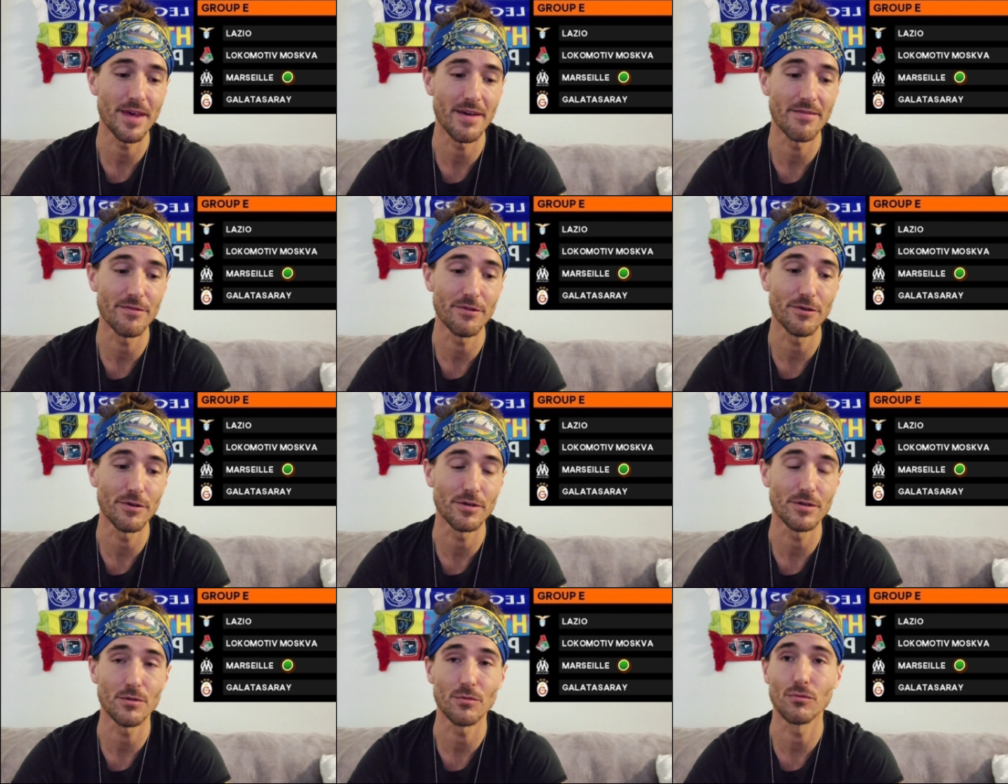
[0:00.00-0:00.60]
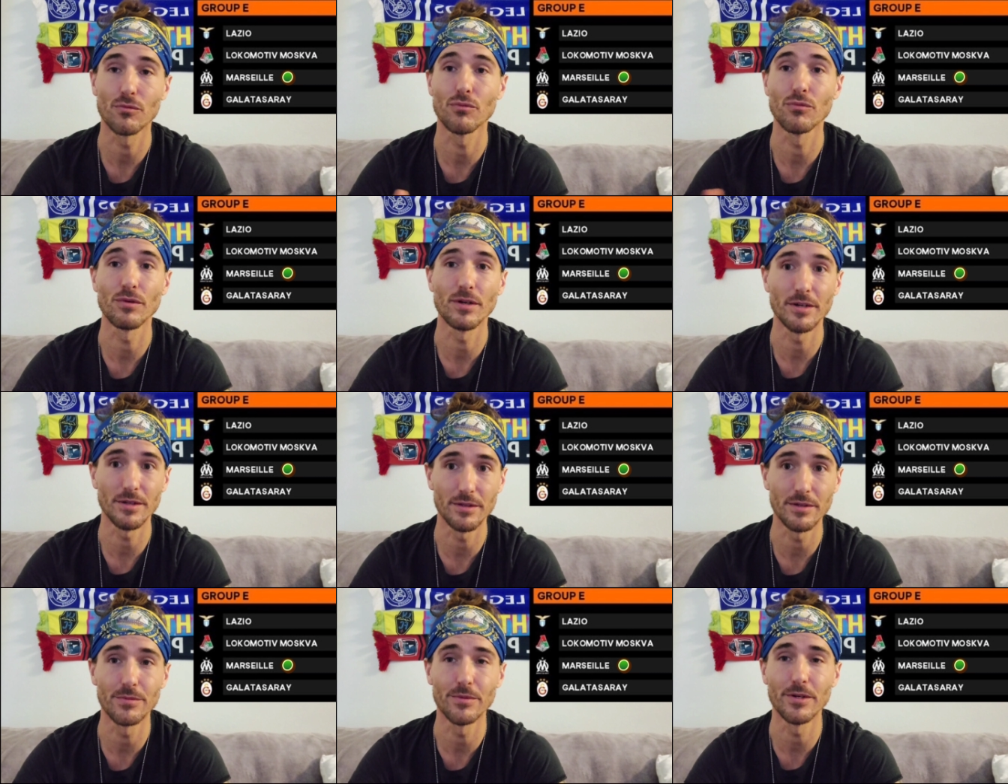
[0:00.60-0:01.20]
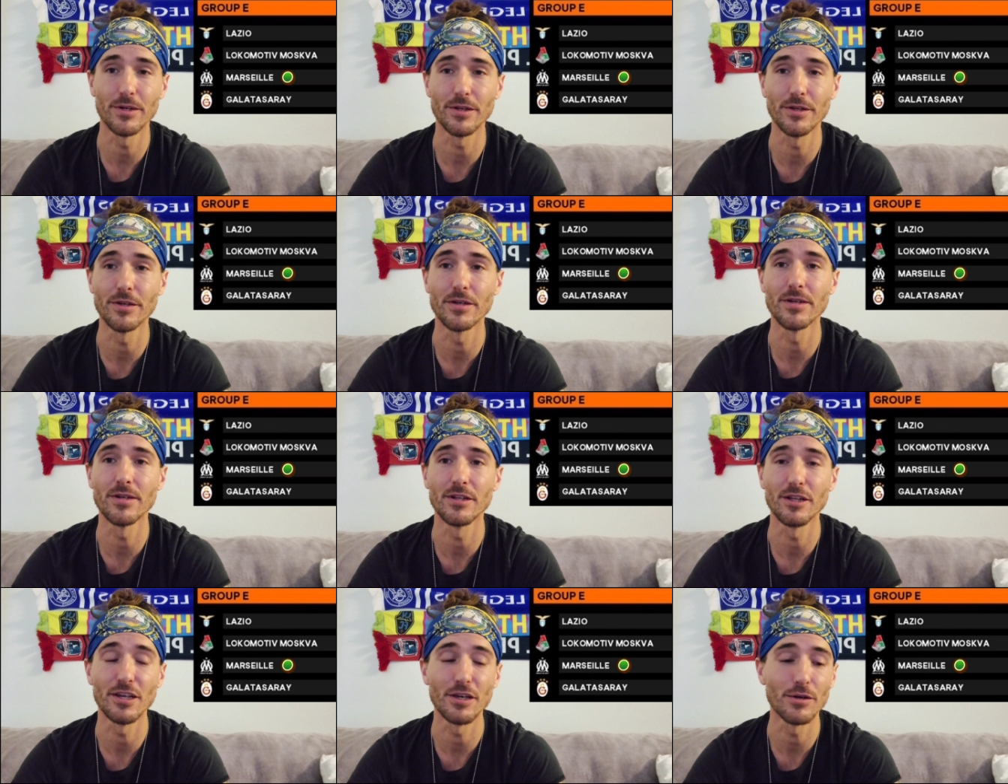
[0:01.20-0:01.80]
They've looked really, really
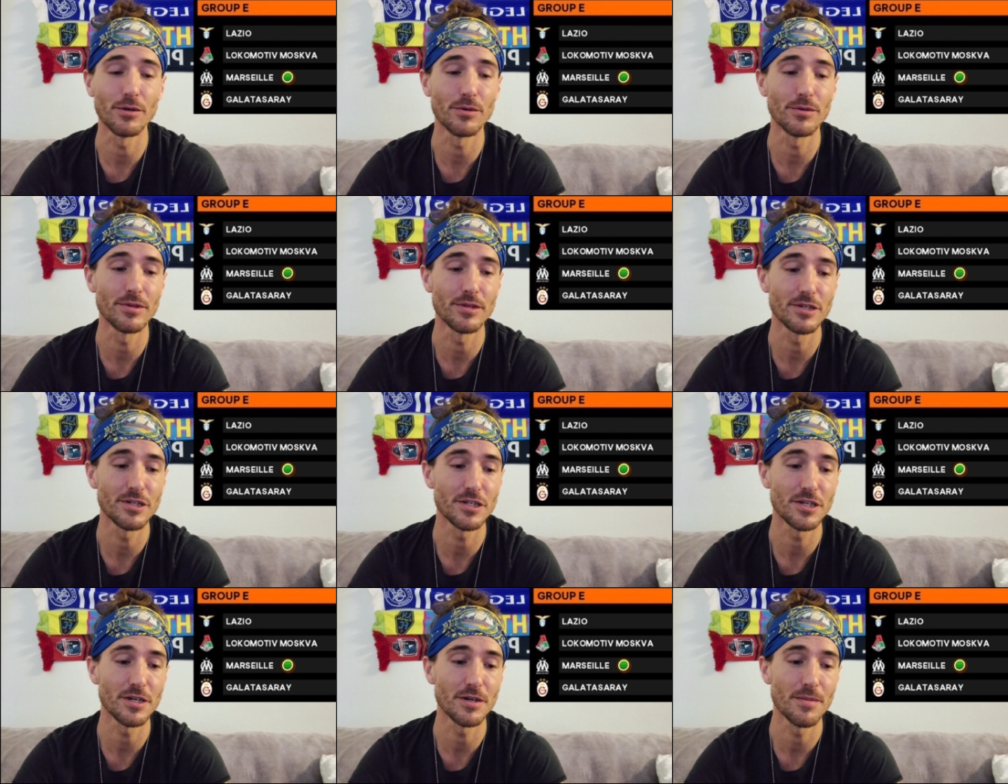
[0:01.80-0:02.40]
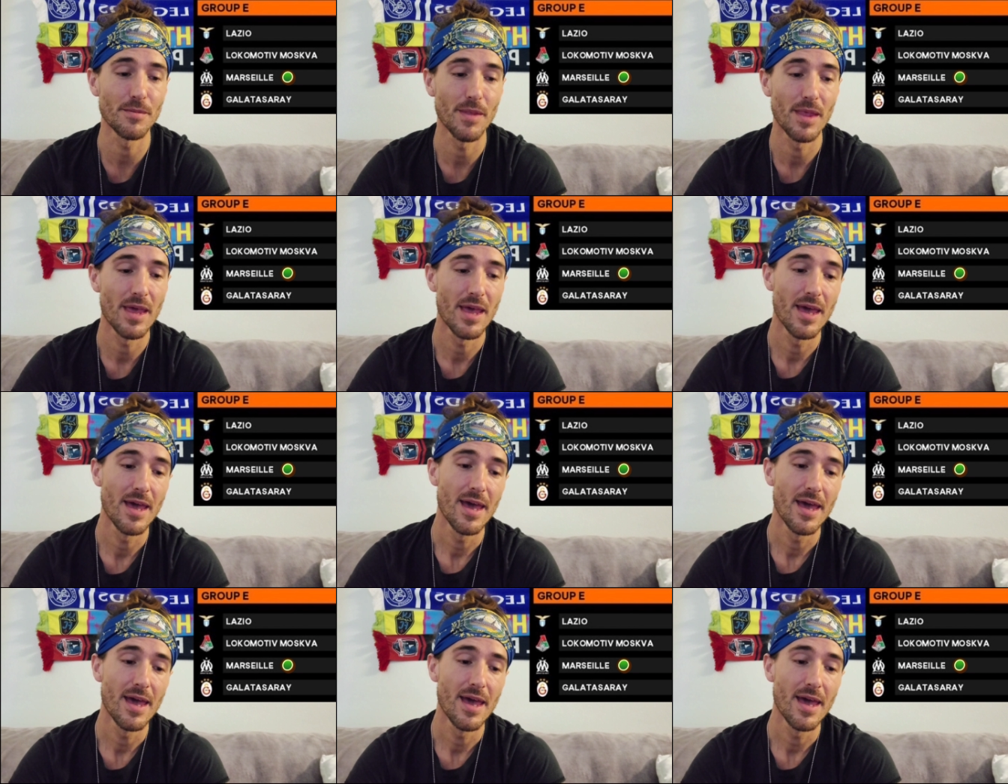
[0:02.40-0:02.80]
good in Ligue 1 this year.